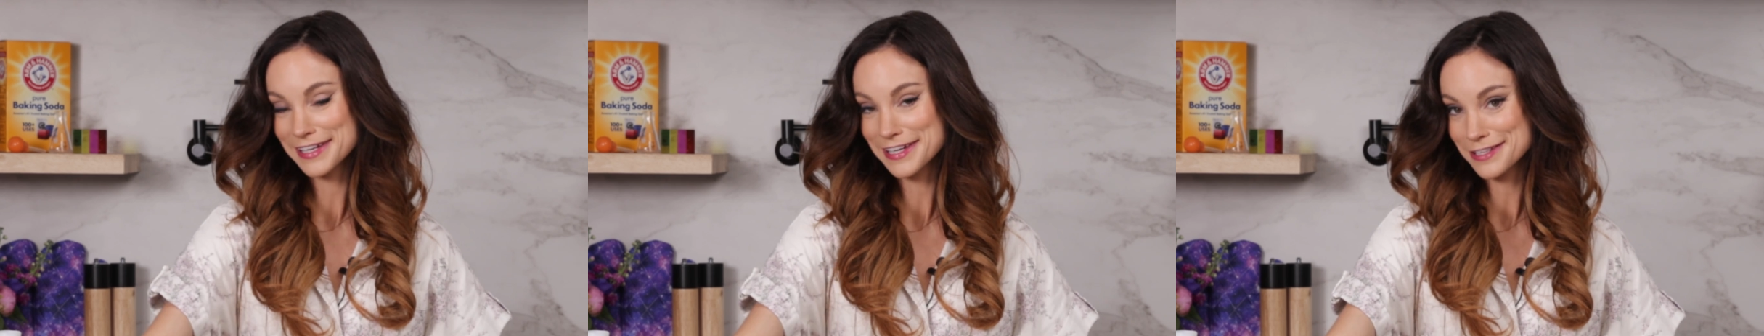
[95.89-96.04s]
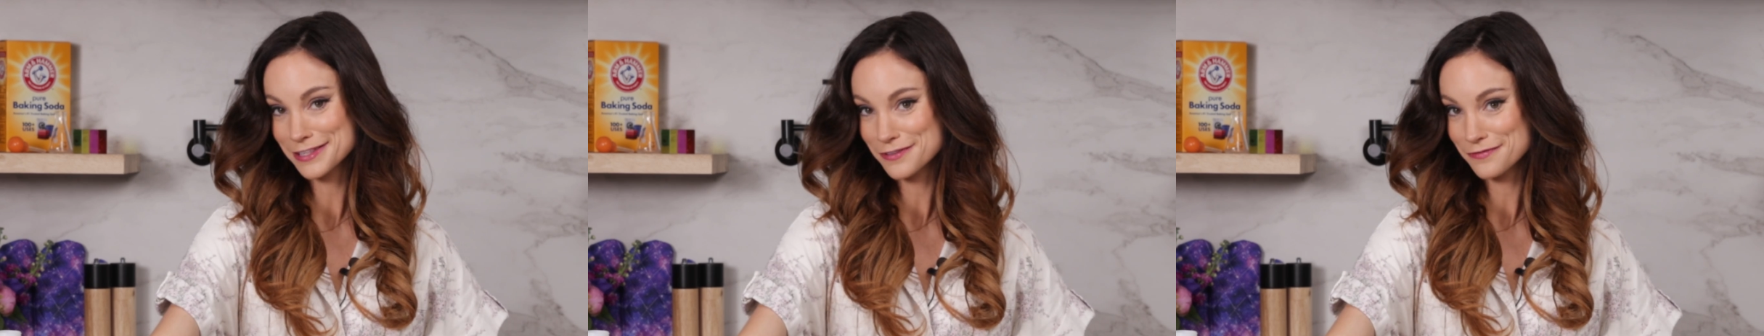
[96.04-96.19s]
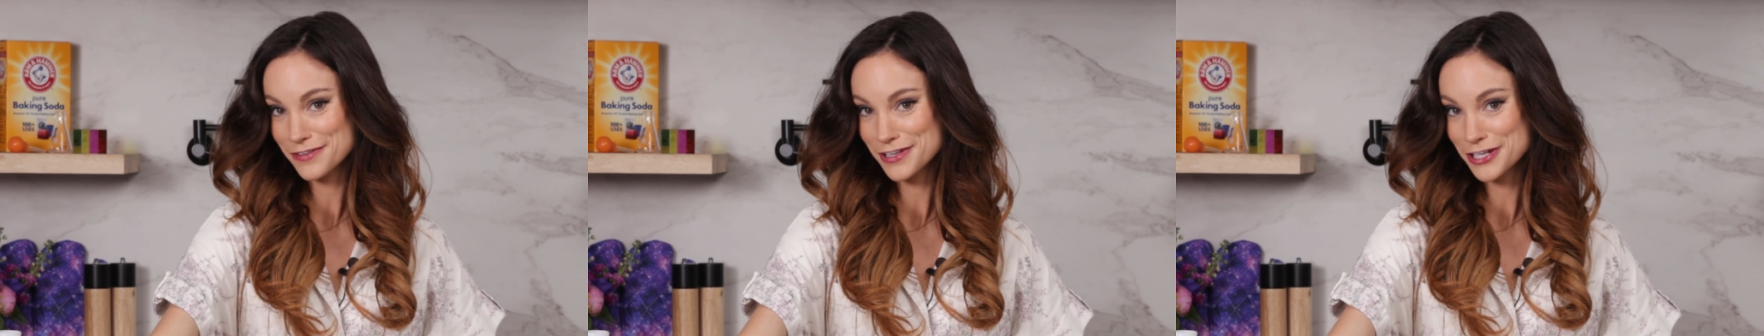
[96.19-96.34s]

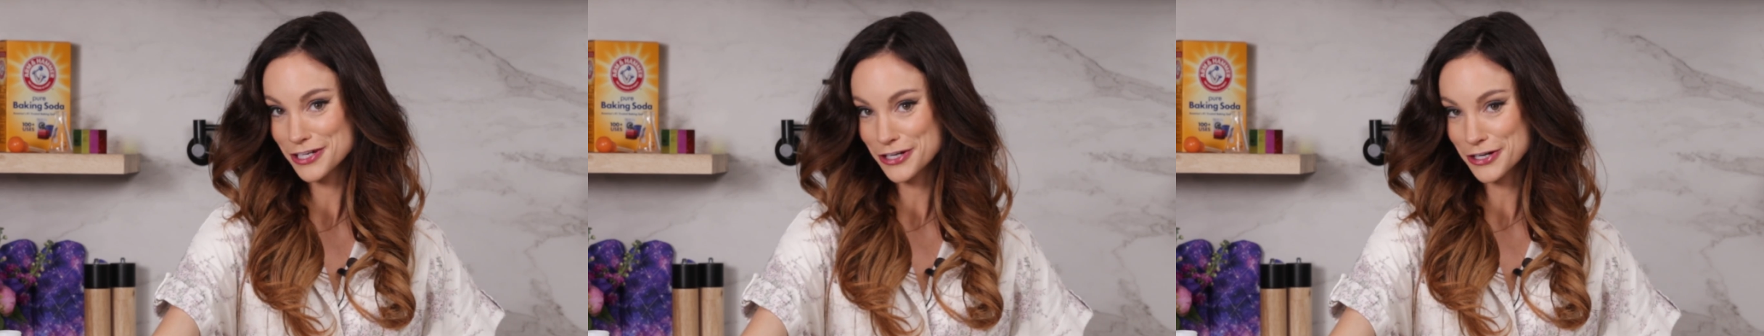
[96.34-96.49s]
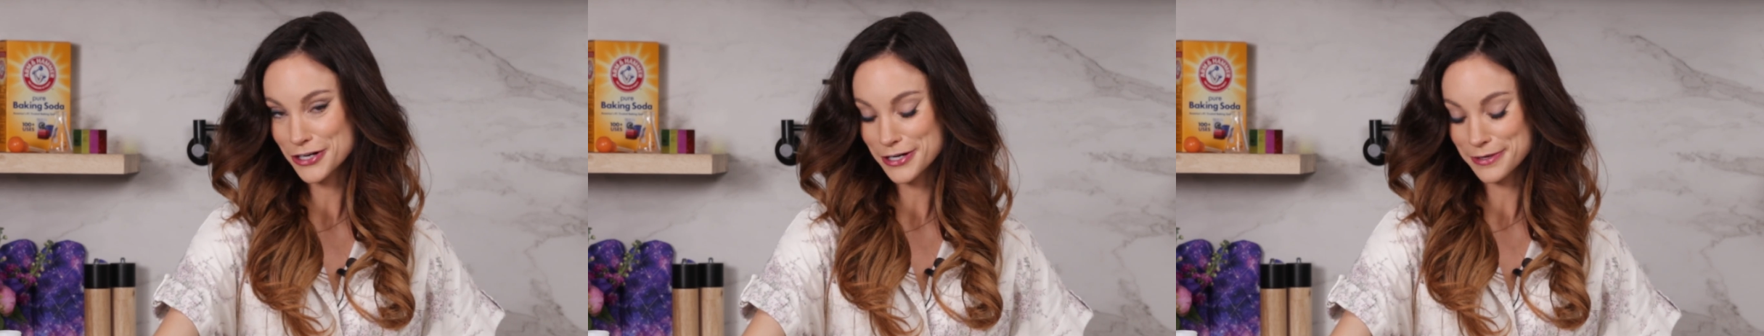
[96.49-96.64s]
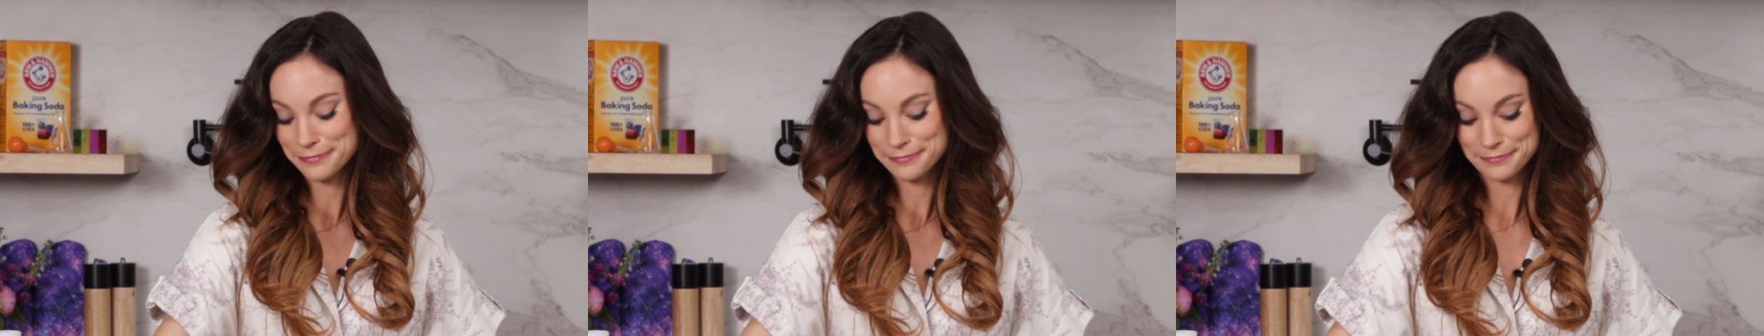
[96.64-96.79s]
in the
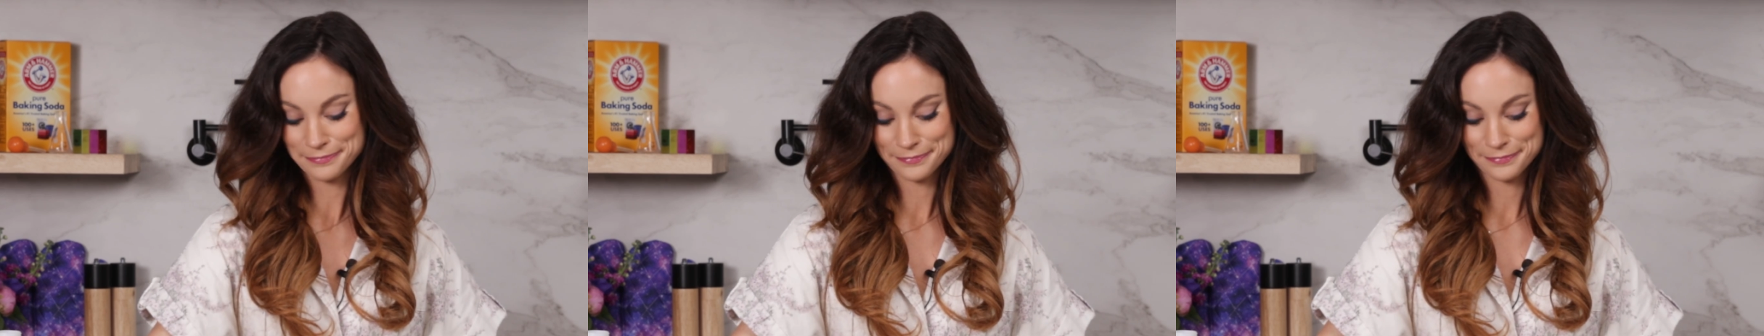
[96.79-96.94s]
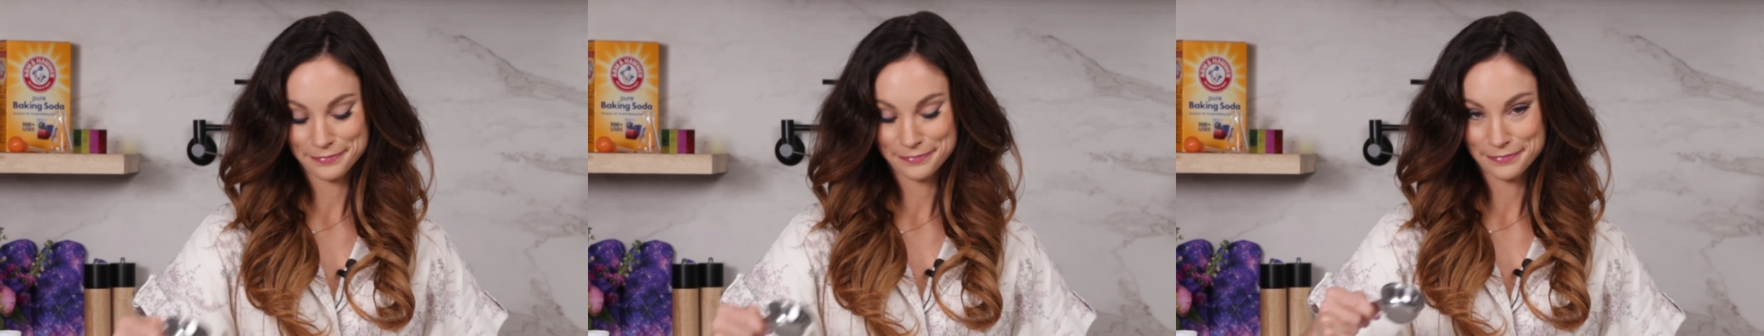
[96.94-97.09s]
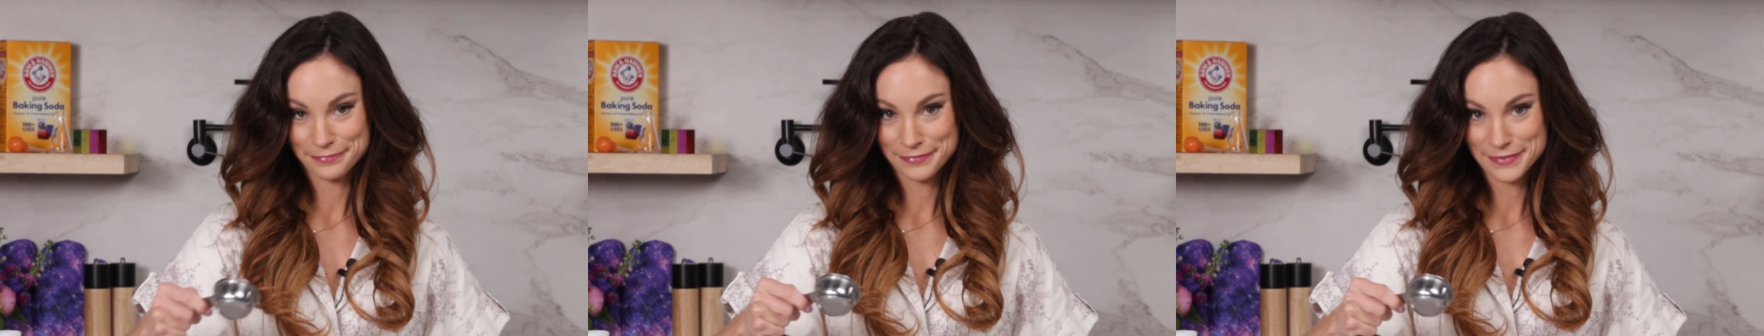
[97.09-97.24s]
vinegar?
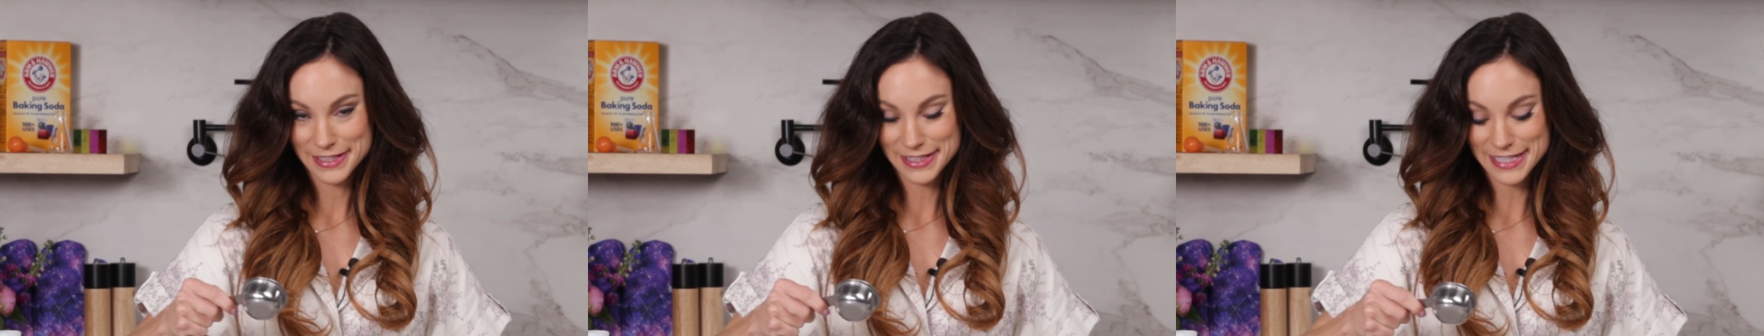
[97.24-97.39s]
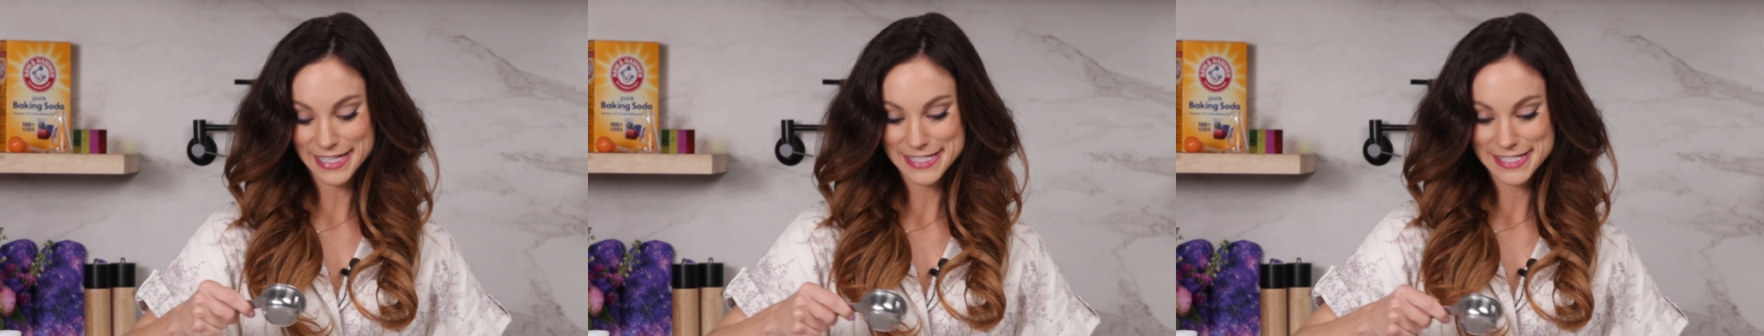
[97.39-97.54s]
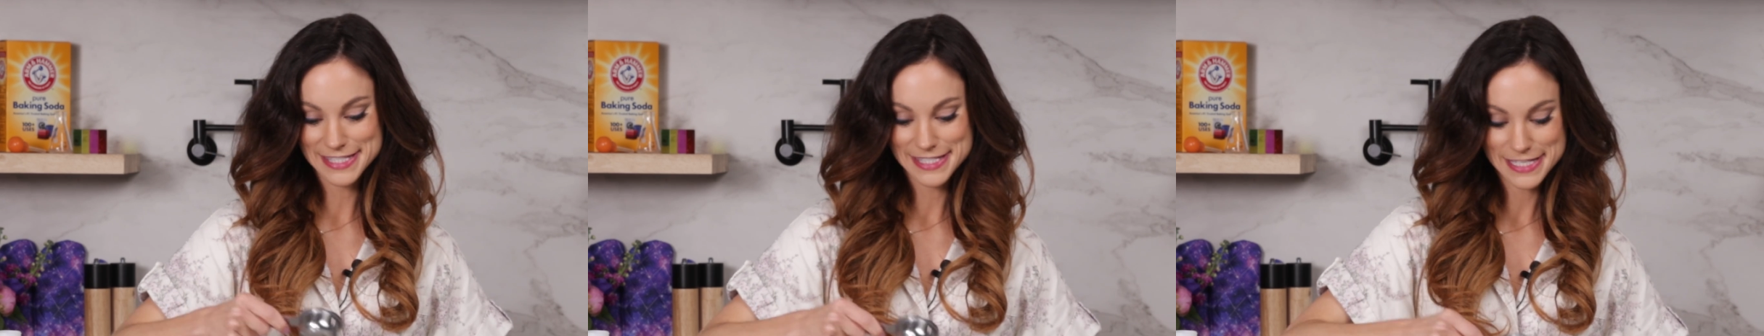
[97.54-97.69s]

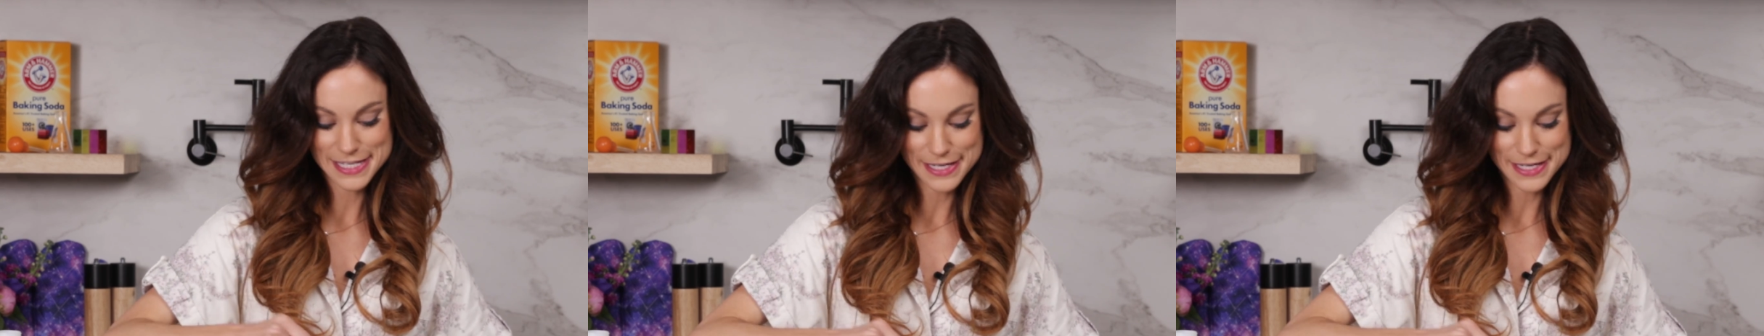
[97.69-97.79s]
Let's